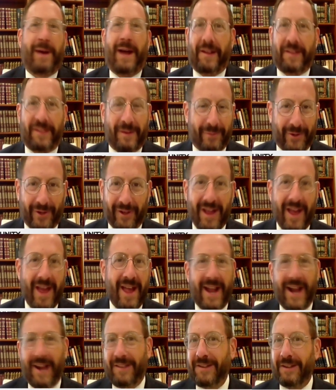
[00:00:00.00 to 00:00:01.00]
is
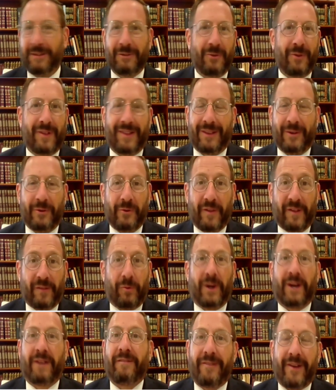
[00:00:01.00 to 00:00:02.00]
impossible. It's a
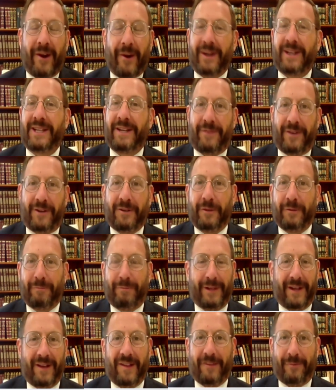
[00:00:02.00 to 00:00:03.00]
lose-lose. We're in a very
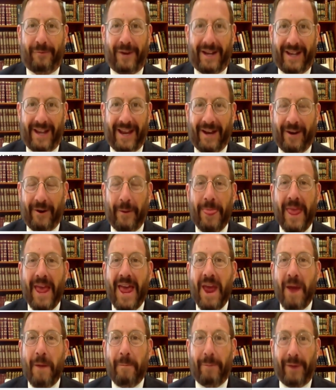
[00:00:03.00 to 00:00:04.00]
difficult place right now.